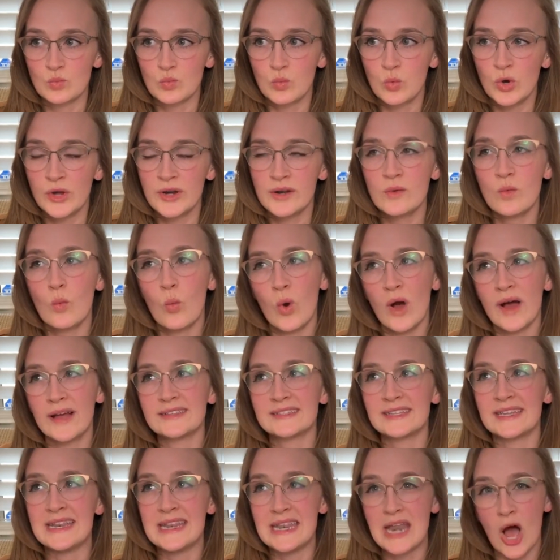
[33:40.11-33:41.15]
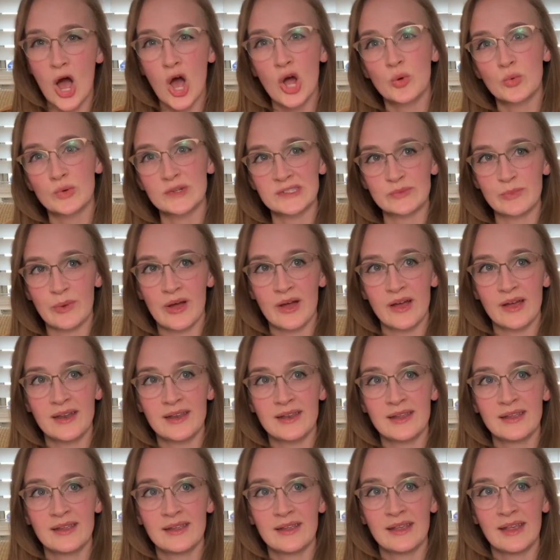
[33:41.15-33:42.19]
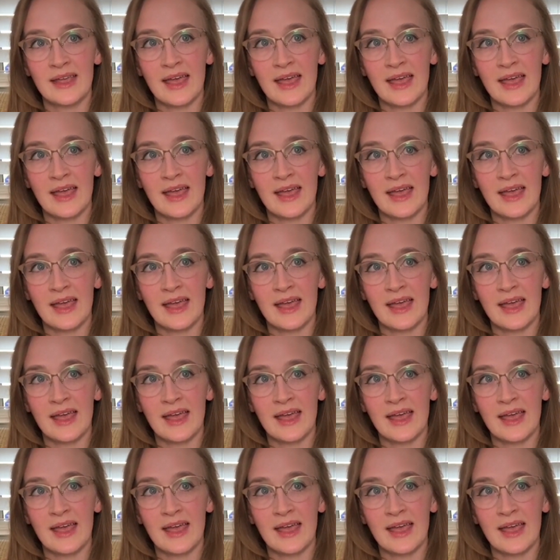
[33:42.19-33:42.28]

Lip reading: wouldn't want to not respond